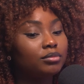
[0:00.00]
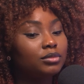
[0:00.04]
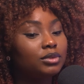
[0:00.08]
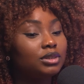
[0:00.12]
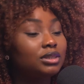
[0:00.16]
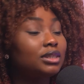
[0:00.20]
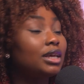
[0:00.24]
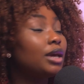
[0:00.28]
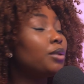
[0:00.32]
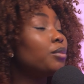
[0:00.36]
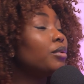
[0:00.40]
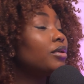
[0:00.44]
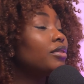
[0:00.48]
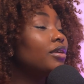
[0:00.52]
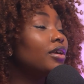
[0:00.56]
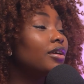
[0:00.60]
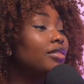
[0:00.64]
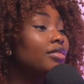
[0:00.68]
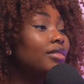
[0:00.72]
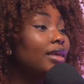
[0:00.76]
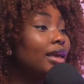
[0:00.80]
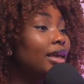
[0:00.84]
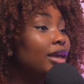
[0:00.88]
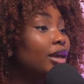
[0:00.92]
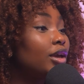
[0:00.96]
say what you're
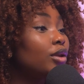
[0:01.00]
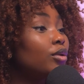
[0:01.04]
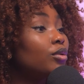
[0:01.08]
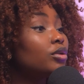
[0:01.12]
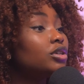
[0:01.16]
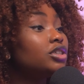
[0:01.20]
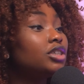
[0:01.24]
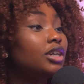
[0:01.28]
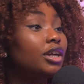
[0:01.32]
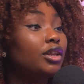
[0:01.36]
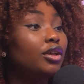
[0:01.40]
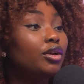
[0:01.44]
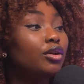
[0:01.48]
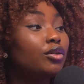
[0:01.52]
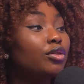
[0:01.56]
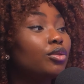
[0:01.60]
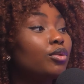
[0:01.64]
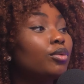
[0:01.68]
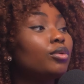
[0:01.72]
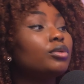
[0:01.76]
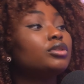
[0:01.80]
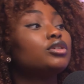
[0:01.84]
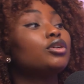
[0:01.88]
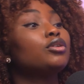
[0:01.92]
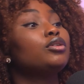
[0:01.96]
thinking or share your
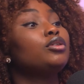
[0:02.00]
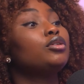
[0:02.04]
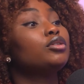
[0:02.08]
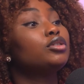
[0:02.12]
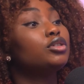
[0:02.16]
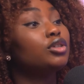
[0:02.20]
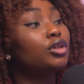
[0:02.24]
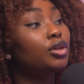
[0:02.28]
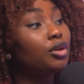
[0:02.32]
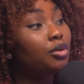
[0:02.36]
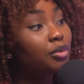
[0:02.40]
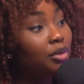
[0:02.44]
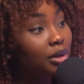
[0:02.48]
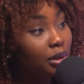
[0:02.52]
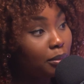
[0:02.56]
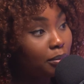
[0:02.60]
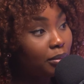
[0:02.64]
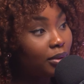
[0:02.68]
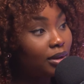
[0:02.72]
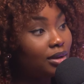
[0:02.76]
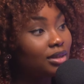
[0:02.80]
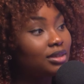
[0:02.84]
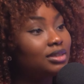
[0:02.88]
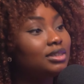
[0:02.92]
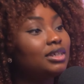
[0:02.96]
thoughts on your security
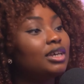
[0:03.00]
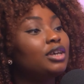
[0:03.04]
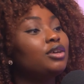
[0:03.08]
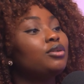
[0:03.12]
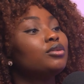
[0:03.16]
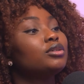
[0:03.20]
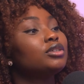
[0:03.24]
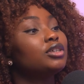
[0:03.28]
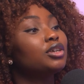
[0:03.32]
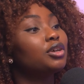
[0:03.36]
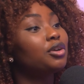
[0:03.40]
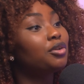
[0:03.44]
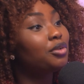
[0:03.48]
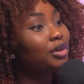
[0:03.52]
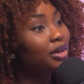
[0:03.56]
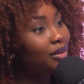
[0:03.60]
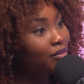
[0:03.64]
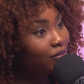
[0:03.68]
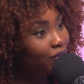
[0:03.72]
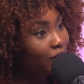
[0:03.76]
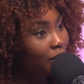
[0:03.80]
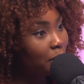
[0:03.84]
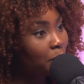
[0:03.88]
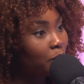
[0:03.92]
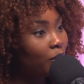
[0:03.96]
policy and your security
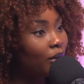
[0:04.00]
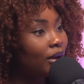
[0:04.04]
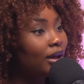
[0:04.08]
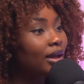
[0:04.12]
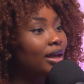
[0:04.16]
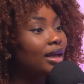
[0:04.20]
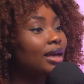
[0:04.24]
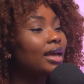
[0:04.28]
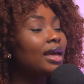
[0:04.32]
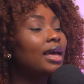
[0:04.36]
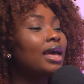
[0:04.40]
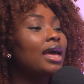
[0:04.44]
framework.